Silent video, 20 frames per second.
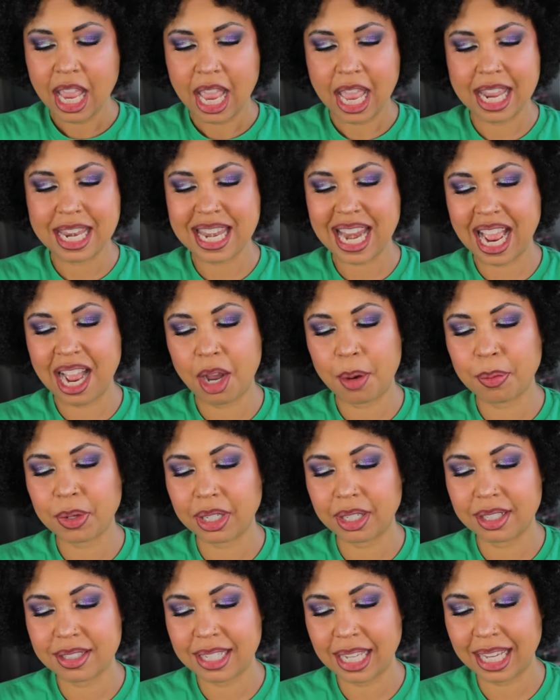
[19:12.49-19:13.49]
And now I'm
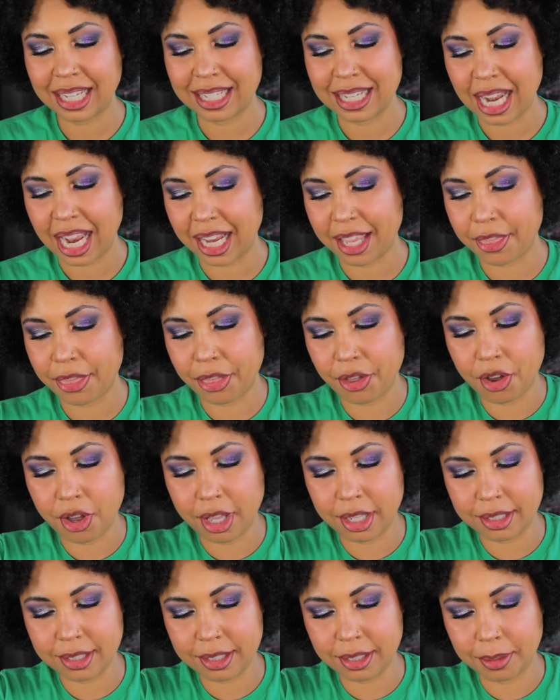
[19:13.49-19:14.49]
gonna take Night
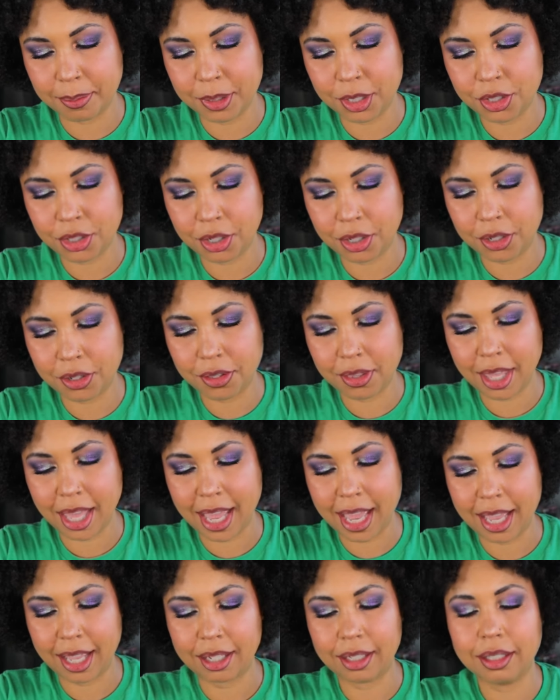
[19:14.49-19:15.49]
Thoughts. Let me show you
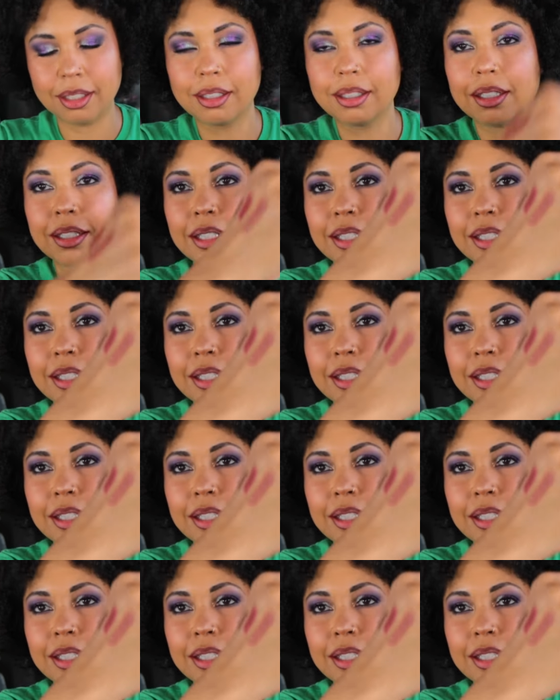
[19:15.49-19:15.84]
that.